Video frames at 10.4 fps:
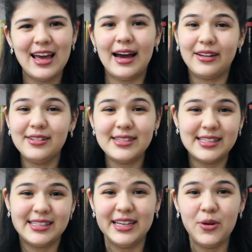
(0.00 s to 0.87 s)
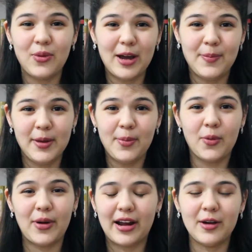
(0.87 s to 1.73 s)
I could see why
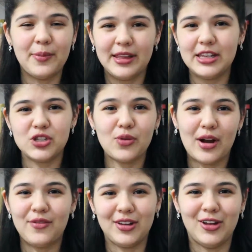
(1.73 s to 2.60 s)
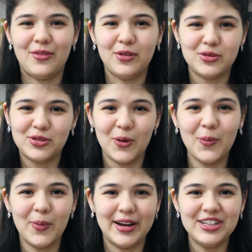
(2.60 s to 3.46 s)
people recommend this graphic novel
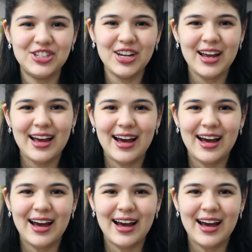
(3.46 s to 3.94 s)
so much.